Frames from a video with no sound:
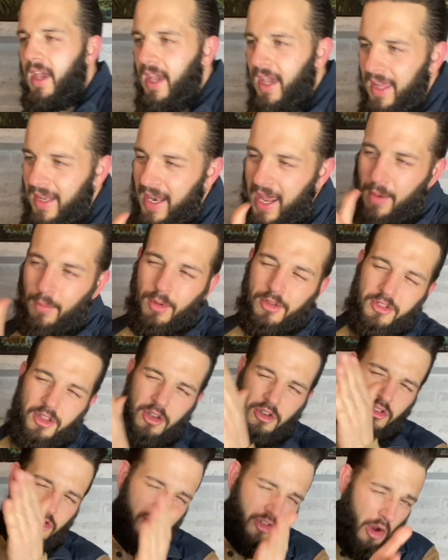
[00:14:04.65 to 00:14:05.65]
And that was a
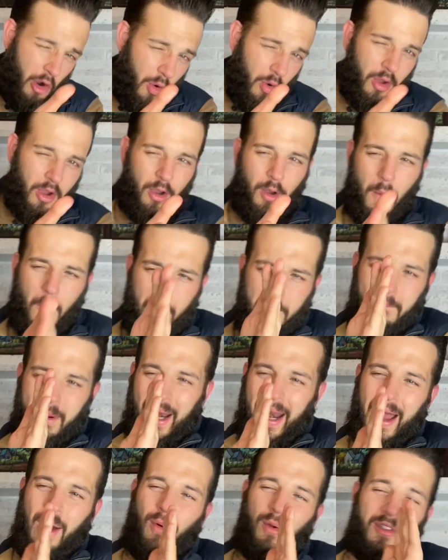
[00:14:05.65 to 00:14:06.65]
joke, but
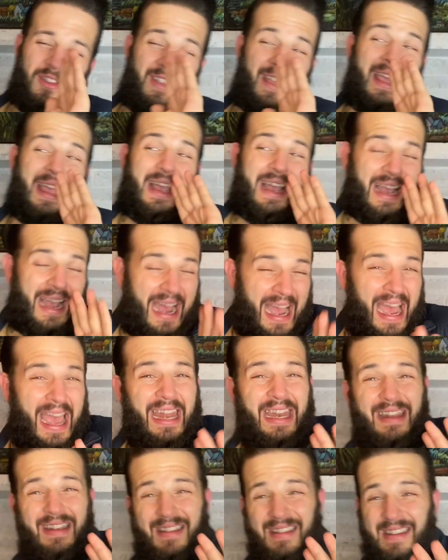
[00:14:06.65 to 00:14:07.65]
I was like
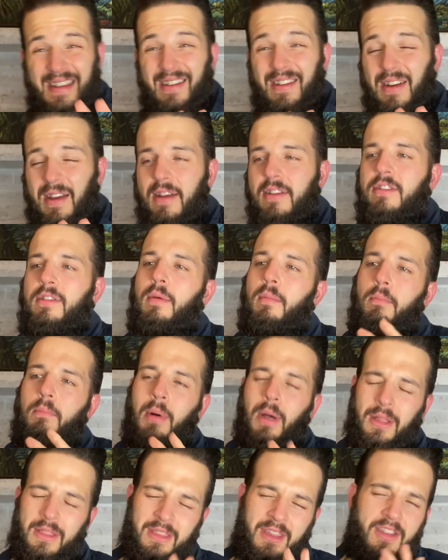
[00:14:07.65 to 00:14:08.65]
kind of serious.
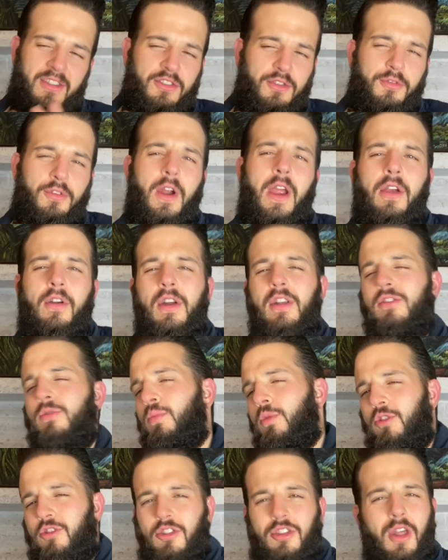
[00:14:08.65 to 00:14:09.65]
But this fragrance
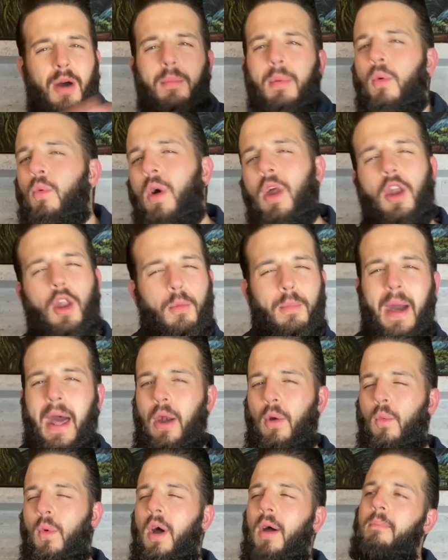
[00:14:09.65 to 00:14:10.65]
was number one no
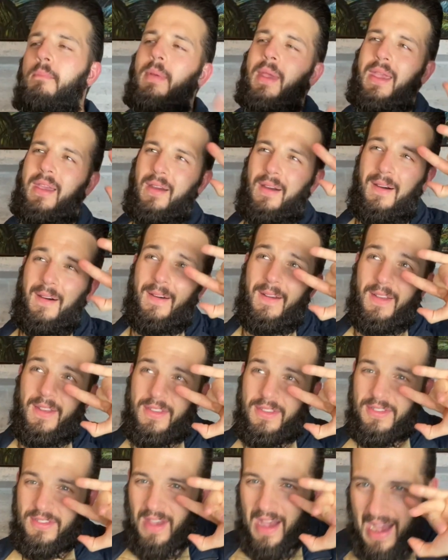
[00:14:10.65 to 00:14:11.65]
matter what
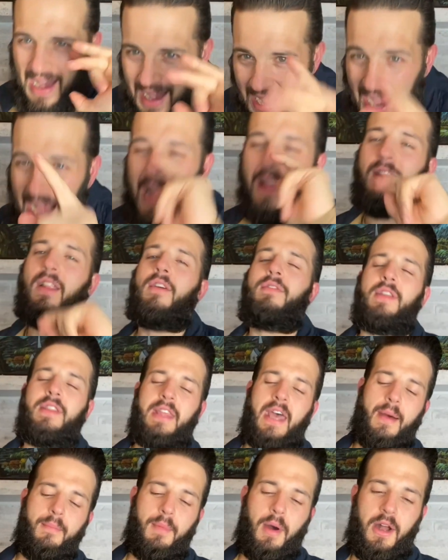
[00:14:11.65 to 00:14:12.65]
because I love it
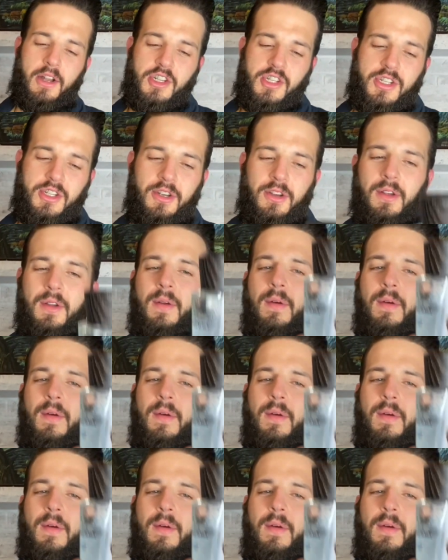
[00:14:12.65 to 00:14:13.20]
that much.